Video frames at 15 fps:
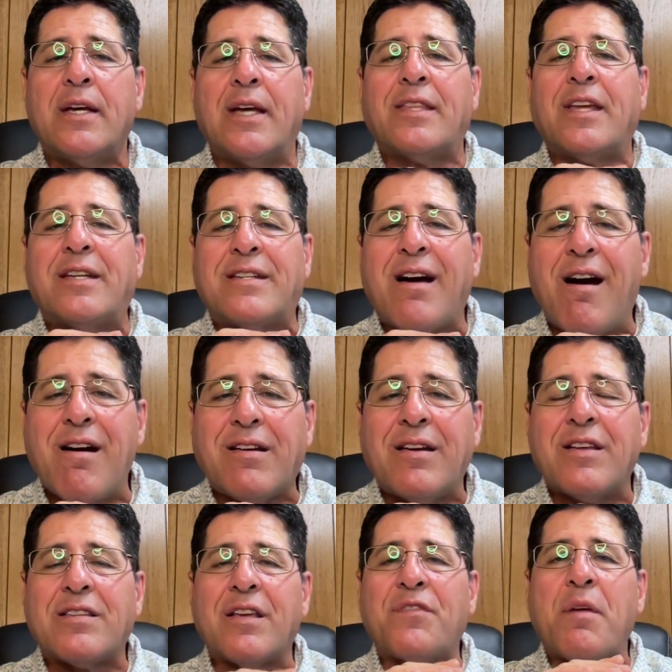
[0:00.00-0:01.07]
And the
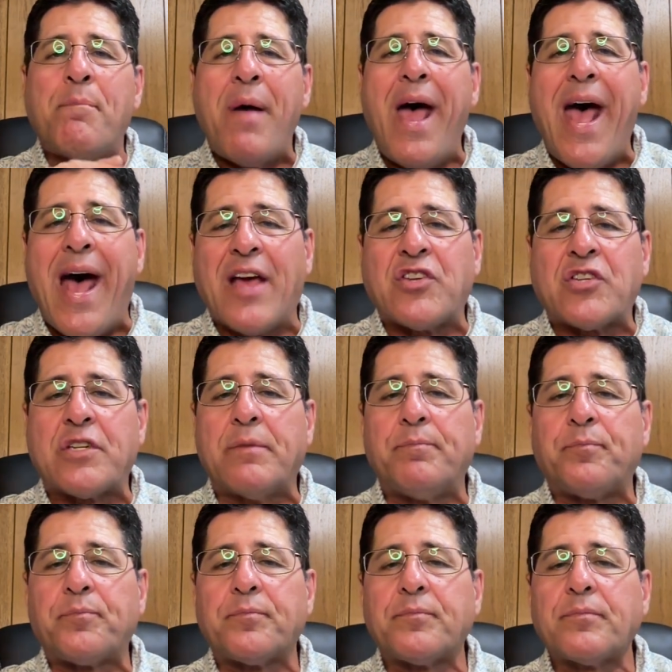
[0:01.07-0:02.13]
darkness of the past
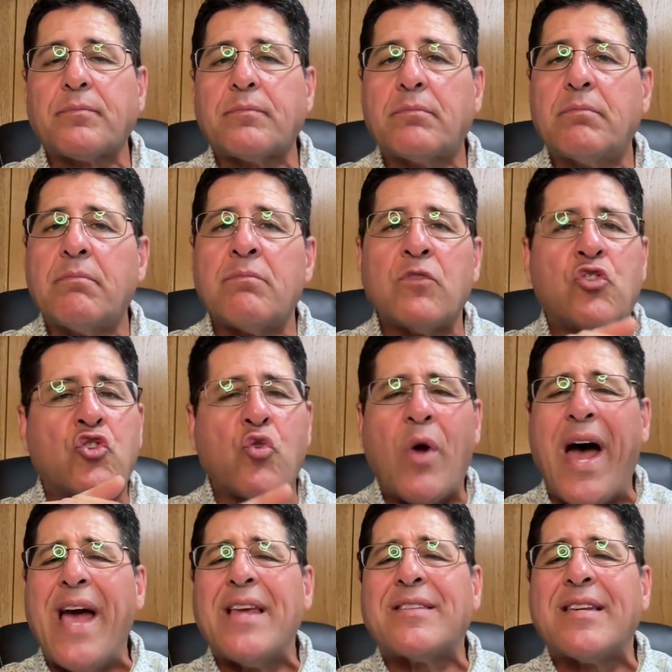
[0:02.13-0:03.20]

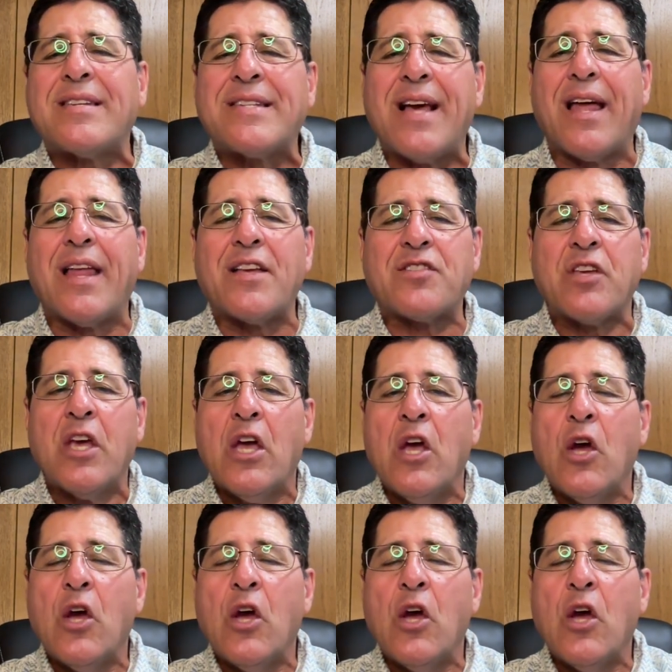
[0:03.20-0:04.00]
tries to tell us